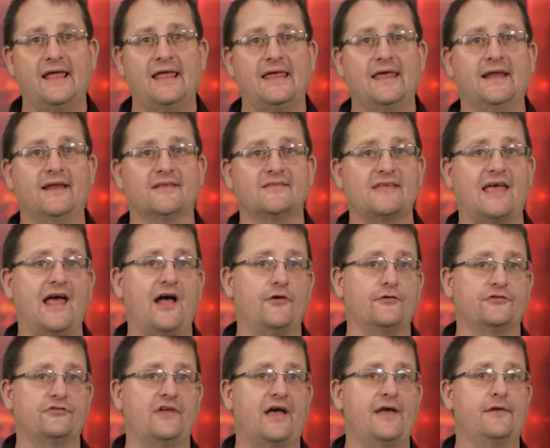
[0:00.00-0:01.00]
It is
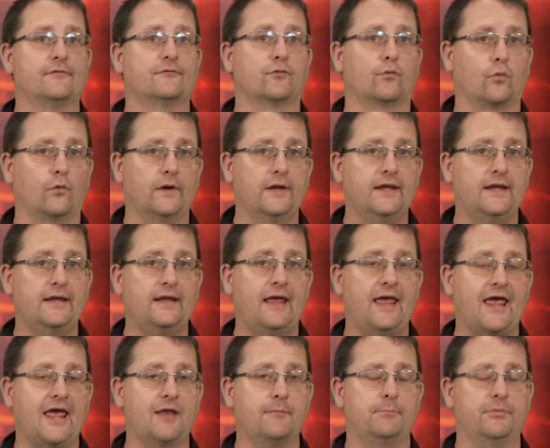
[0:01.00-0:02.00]
outside of ring
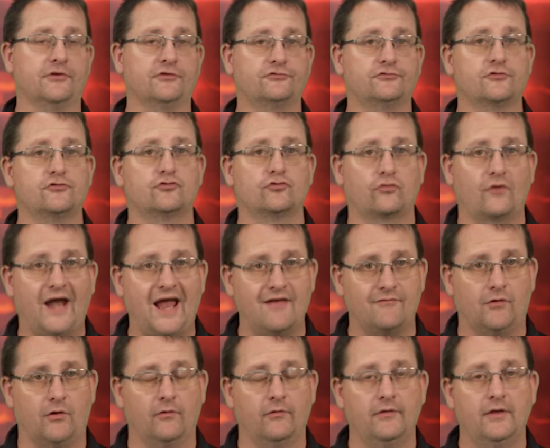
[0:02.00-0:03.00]
and piston
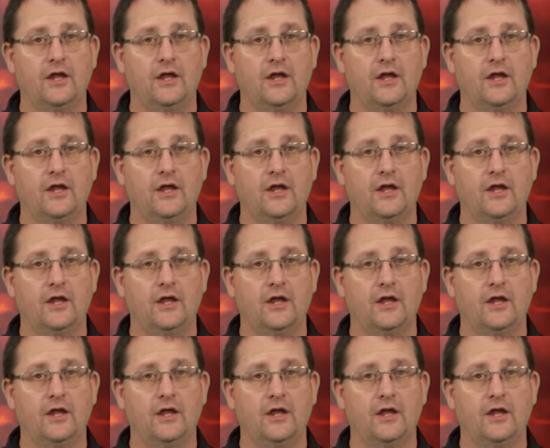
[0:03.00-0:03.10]
travel.